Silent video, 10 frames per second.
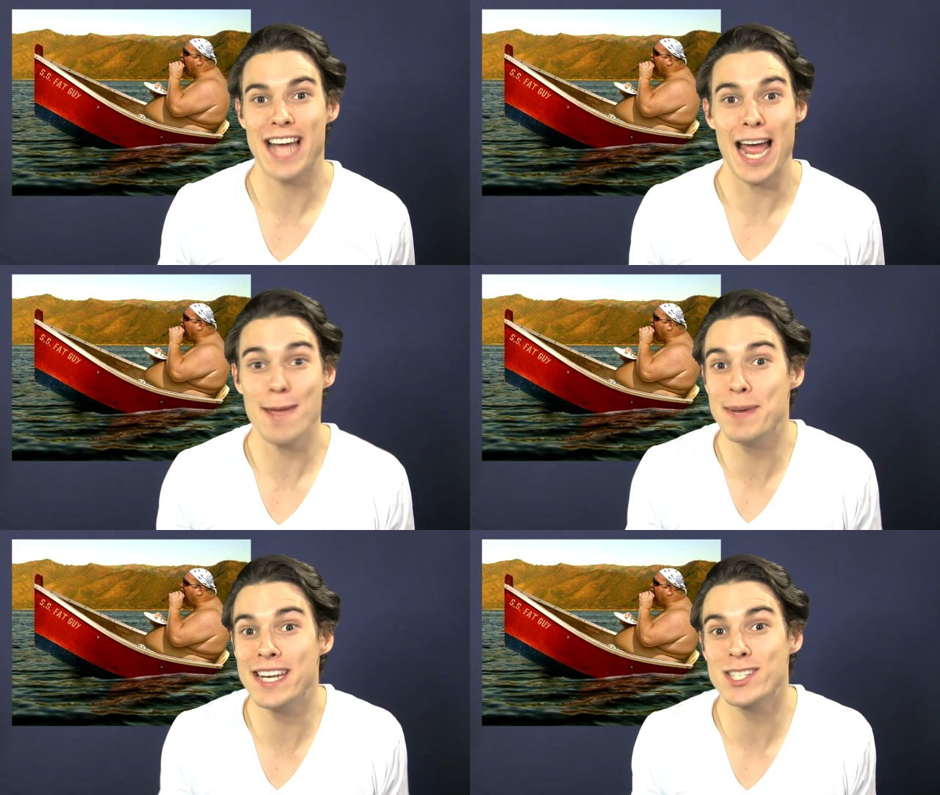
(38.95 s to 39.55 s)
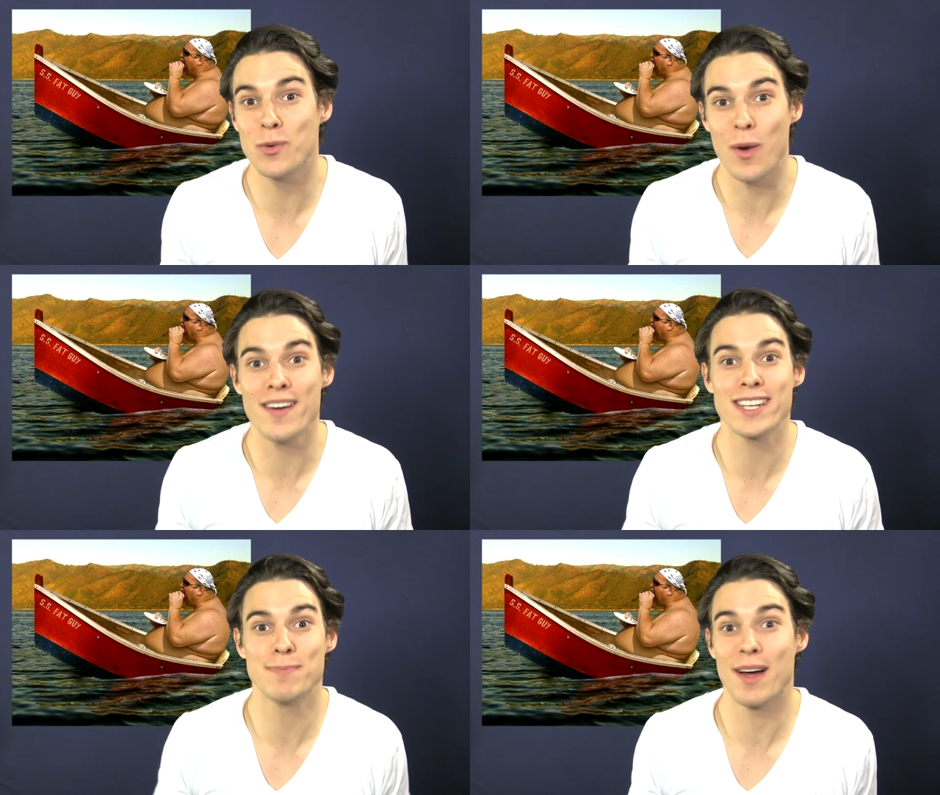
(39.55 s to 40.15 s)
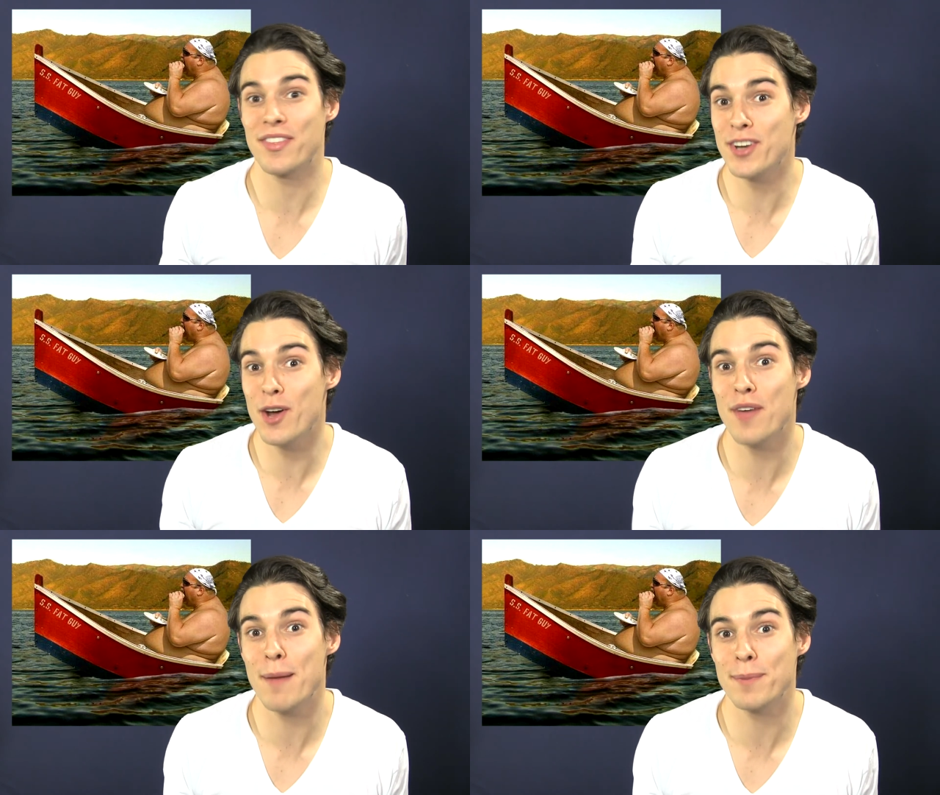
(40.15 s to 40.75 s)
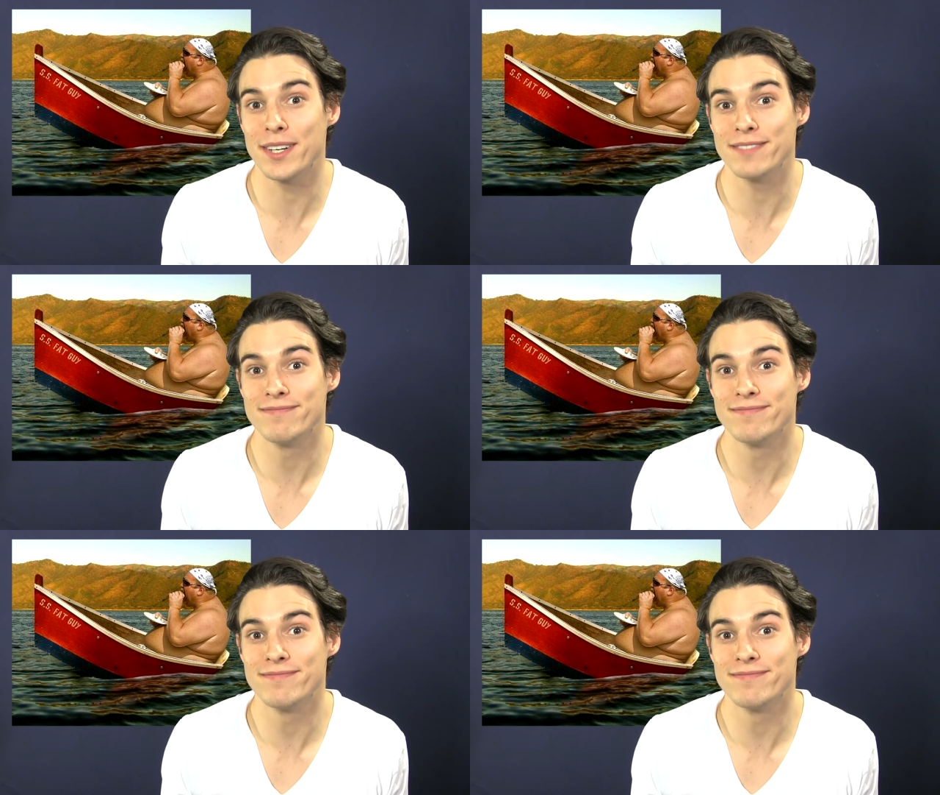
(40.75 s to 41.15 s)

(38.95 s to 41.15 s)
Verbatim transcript: Diabetes Awareness Month in November.